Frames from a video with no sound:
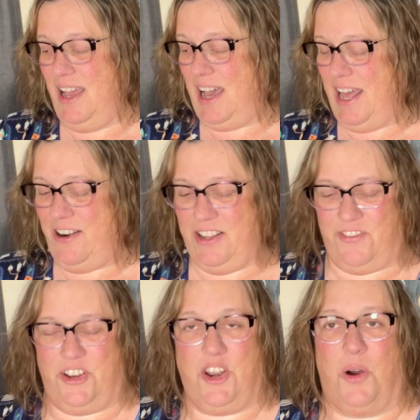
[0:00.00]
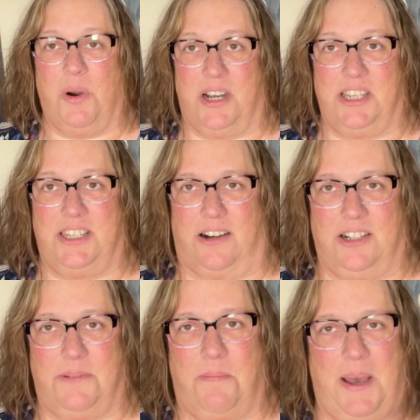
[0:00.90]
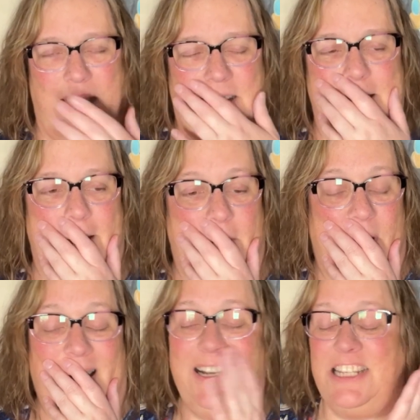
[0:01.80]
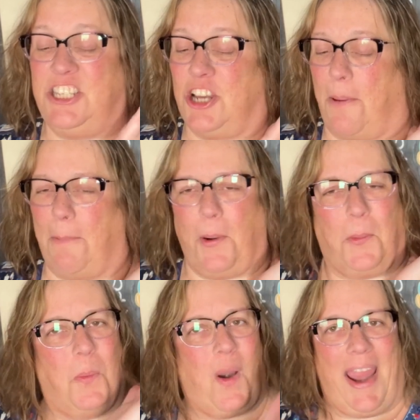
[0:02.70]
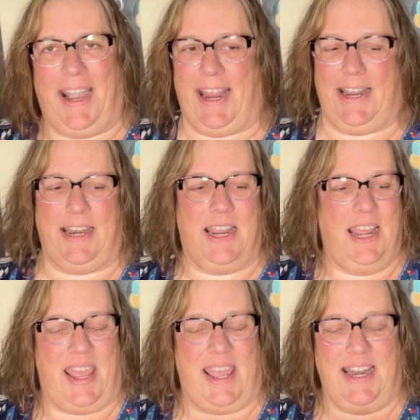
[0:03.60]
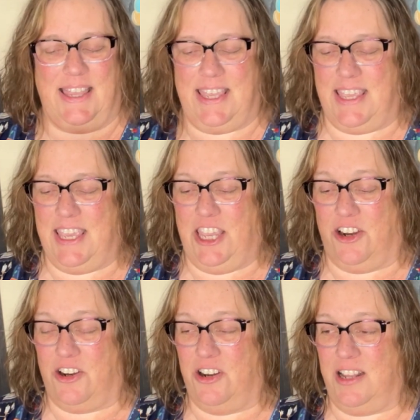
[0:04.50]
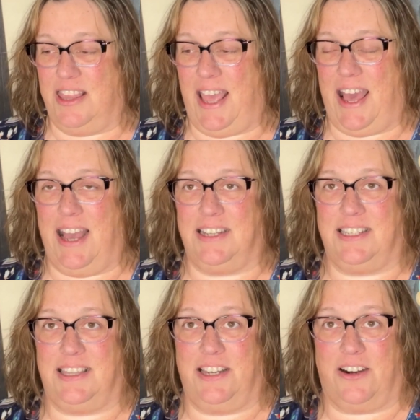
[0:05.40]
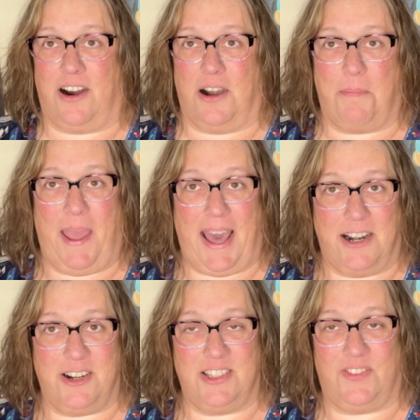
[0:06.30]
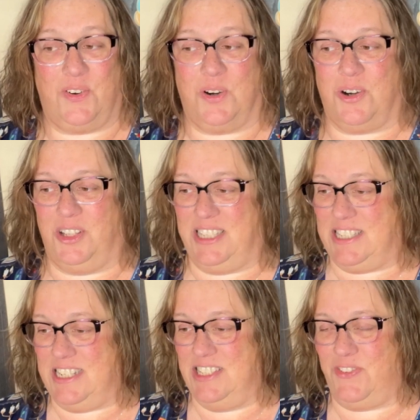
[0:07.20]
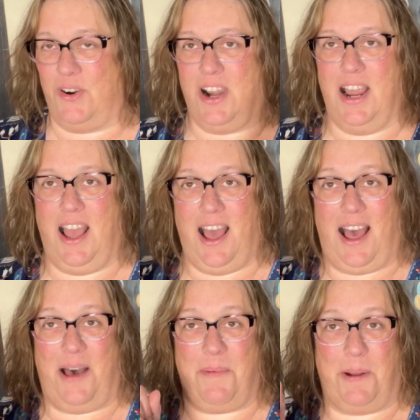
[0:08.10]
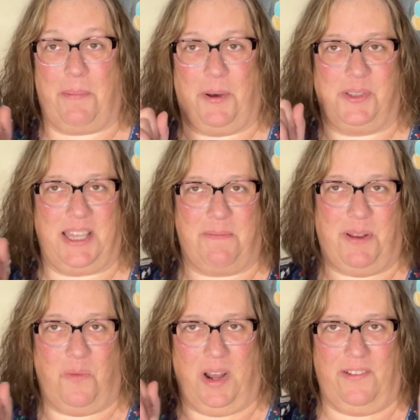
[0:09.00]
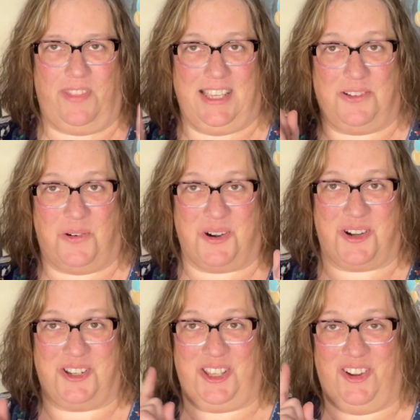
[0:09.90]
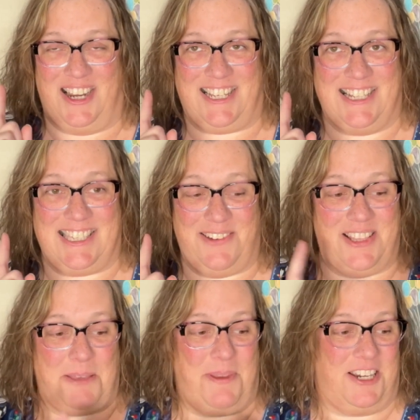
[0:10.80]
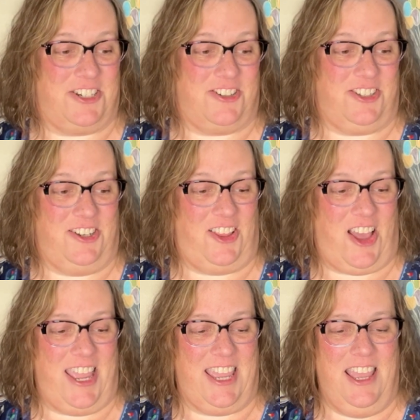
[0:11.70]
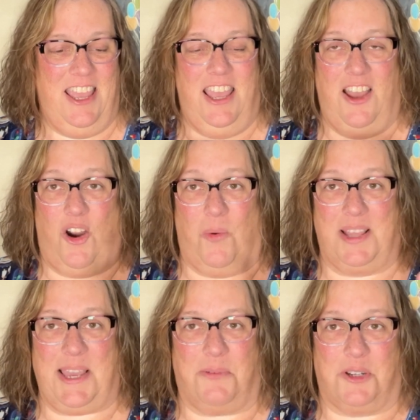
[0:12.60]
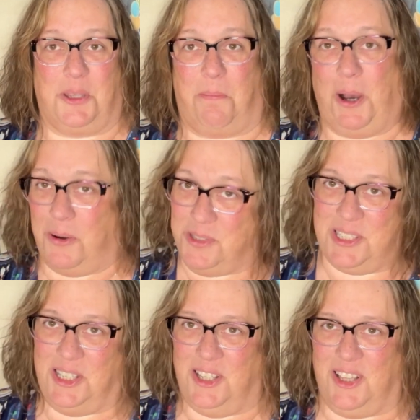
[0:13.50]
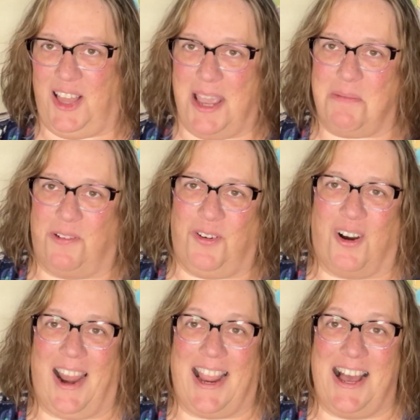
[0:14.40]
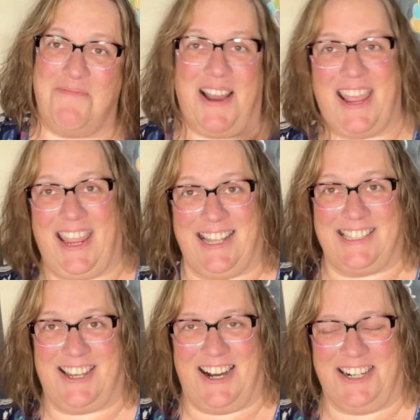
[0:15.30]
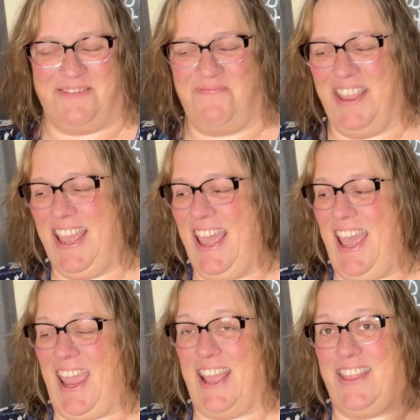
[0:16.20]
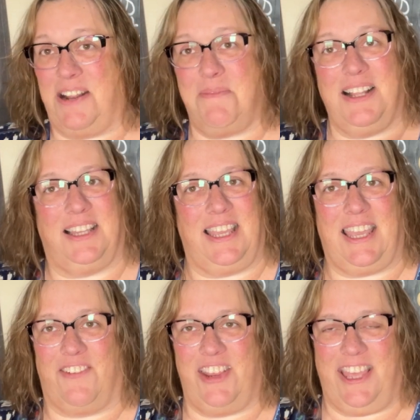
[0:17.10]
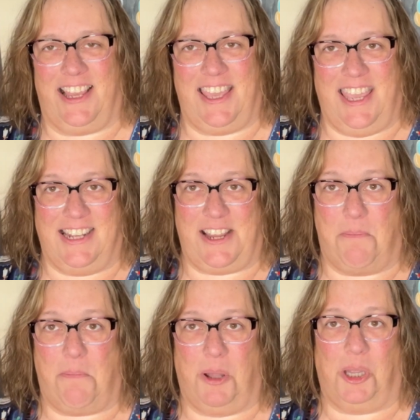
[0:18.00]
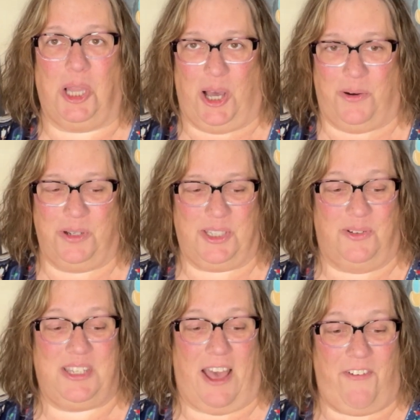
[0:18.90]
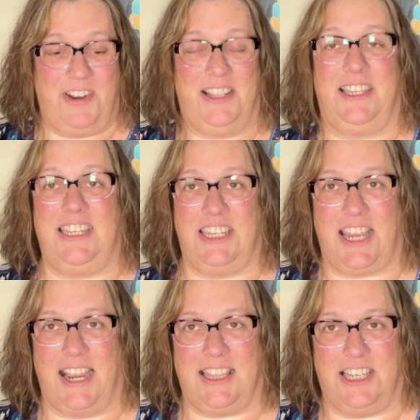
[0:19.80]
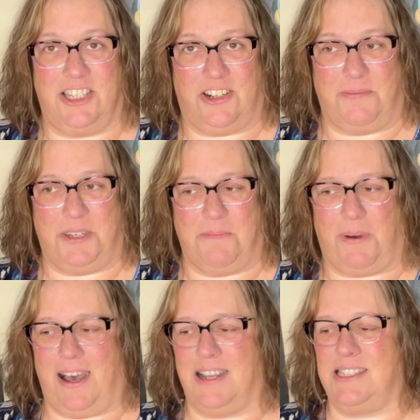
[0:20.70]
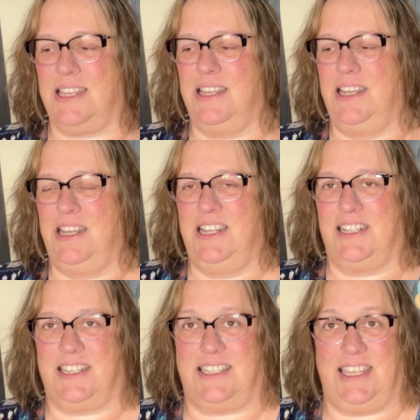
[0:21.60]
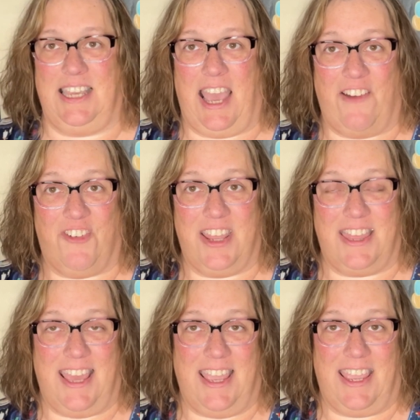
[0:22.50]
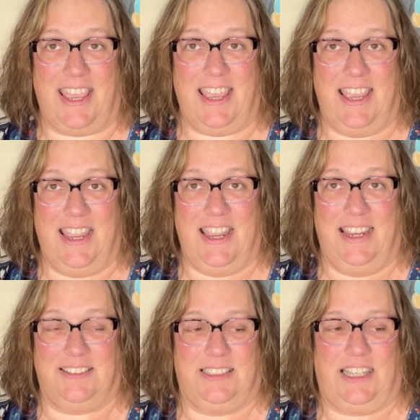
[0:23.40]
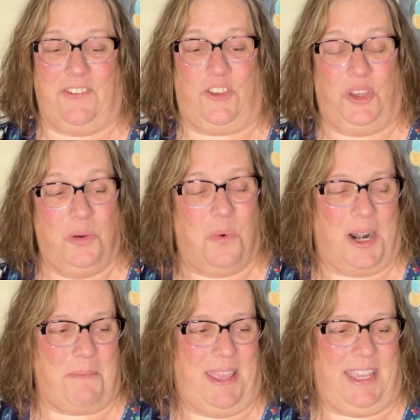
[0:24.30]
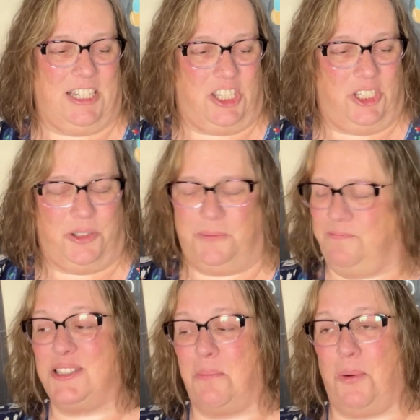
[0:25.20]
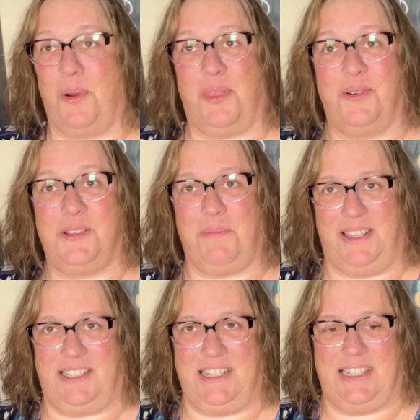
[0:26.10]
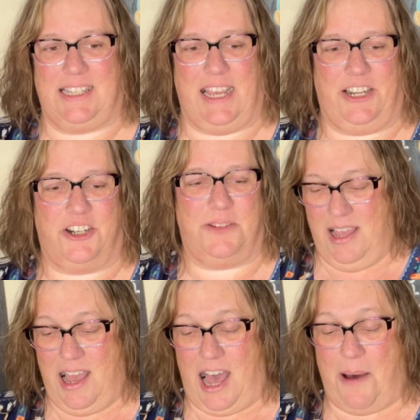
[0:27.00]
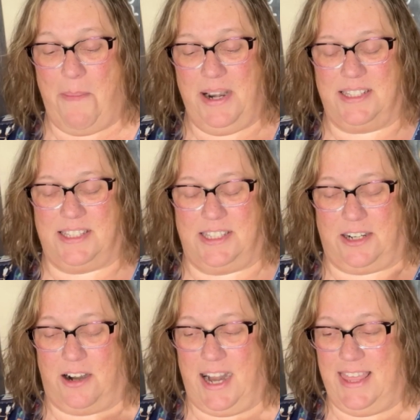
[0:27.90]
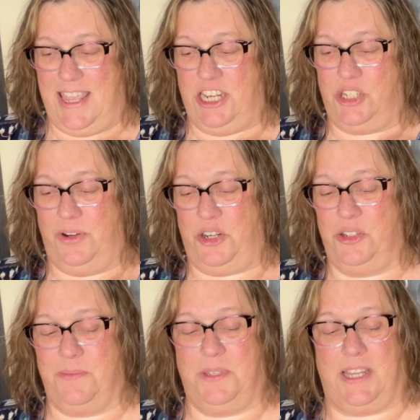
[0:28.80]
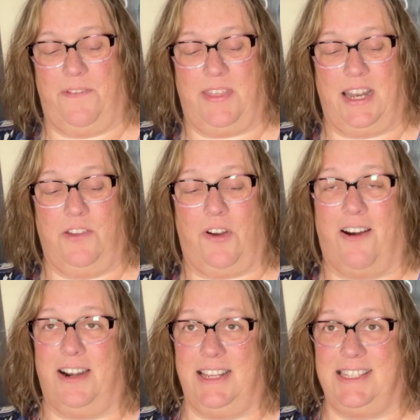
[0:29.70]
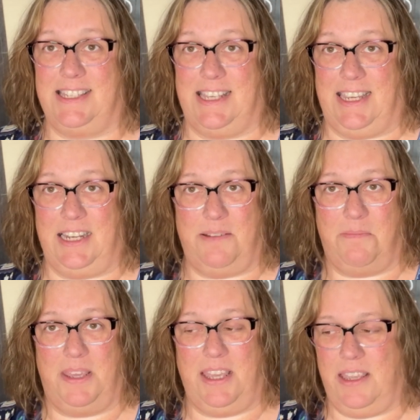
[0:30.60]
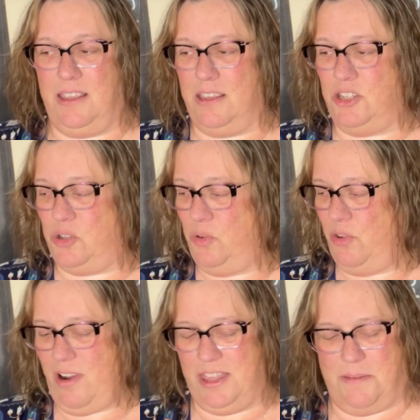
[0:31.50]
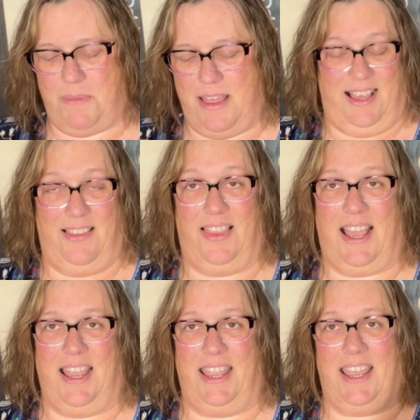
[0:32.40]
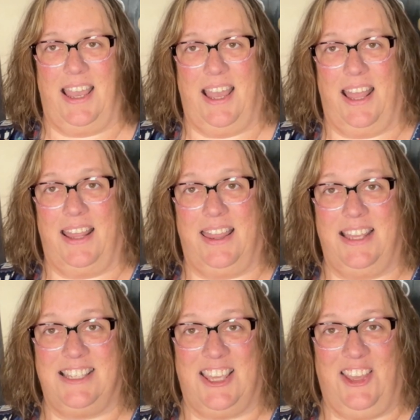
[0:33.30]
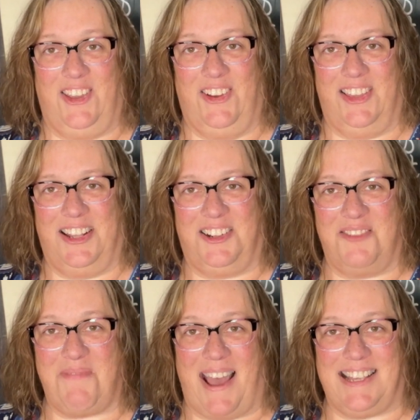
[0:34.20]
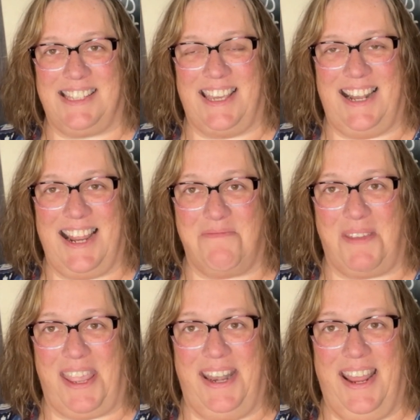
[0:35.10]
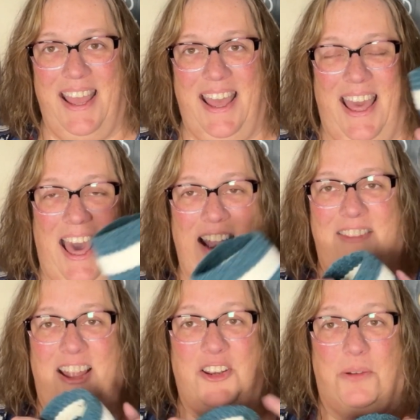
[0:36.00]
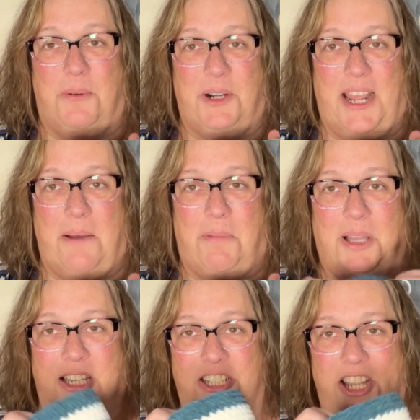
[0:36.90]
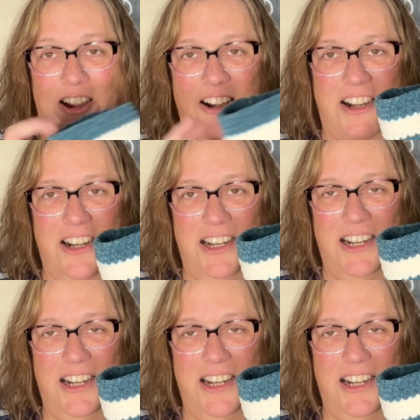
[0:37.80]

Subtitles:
I don't even know where to start, but we're gonna jump right in. Anything here that there are patterns for or listings for, I'm gonna post them in one of these corners so you guys can see what the pictures look like or what they were supposed to look like before I got my hands on them. And then I'm gonna link everything I can down below. So definitely check the description box to see everything. If you want to make it too, support those amazing designers. I'm going to start, I think, showing you some stuff that you've already seen me do throughout the month, like this cute little basket I made out of that new Burnout Plush yarn.